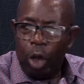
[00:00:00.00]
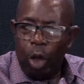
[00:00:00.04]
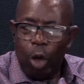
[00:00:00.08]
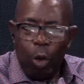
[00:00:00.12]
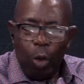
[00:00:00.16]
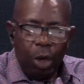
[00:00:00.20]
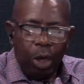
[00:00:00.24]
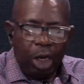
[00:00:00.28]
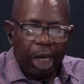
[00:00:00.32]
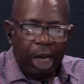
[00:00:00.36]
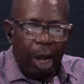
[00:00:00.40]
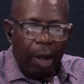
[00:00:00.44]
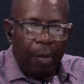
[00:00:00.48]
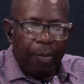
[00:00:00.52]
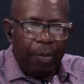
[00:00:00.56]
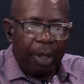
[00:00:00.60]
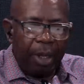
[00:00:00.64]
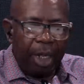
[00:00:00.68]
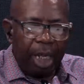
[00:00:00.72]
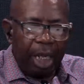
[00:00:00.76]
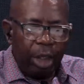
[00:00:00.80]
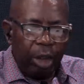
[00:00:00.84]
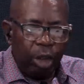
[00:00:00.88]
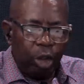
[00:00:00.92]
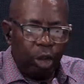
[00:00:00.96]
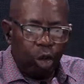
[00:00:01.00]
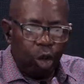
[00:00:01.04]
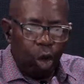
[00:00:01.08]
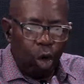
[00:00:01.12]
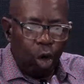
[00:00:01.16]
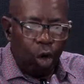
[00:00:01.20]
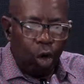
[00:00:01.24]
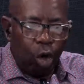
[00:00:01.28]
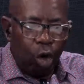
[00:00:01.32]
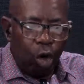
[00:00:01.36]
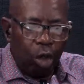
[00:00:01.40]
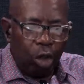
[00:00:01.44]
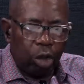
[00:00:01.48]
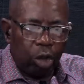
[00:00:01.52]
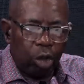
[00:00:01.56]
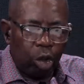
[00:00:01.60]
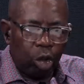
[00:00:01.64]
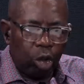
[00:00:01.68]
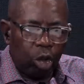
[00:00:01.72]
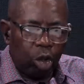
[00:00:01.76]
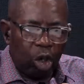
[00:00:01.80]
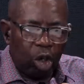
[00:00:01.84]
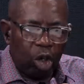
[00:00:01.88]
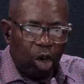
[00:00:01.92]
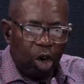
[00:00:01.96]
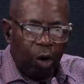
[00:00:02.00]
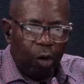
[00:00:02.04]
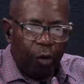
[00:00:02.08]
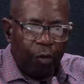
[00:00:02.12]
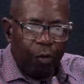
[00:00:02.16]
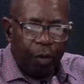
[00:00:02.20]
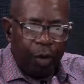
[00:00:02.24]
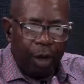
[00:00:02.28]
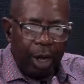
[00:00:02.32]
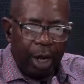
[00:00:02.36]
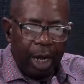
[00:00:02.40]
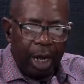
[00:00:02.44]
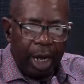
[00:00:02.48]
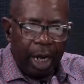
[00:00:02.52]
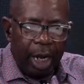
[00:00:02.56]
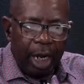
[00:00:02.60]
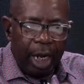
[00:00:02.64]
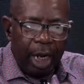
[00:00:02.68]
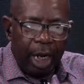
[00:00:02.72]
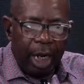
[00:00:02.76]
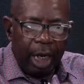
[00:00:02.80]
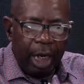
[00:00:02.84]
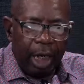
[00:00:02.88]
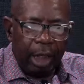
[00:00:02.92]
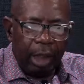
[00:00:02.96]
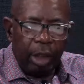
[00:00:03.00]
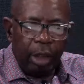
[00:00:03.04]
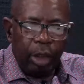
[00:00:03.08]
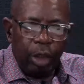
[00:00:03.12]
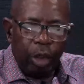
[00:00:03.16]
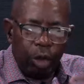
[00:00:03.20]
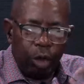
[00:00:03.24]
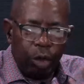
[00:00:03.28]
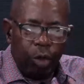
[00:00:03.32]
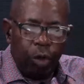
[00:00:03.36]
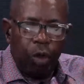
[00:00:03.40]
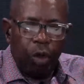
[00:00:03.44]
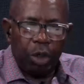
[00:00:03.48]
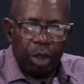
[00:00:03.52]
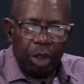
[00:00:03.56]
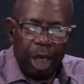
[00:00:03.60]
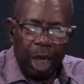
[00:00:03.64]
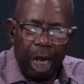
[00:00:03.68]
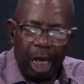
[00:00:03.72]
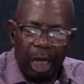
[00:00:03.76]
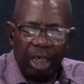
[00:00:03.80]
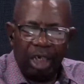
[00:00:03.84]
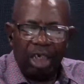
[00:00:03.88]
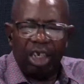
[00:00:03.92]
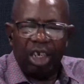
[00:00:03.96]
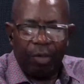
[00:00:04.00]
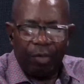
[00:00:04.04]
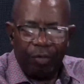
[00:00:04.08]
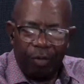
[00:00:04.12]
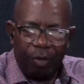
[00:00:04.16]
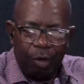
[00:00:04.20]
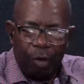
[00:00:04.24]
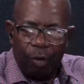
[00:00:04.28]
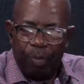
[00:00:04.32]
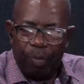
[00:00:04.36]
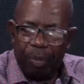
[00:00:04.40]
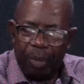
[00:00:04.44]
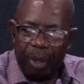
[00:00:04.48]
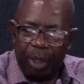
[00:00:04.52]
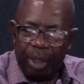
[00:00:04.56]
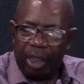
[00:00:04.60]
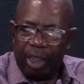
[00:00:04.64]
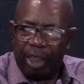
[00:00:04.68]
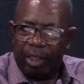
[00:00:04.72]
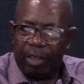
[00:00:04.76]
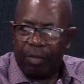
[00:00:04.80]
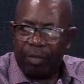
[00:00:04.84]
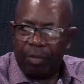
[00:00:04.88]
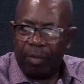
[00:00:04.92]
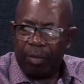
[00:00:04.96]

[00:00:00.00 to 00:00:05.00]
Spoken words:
we can begin to talk of growth and development.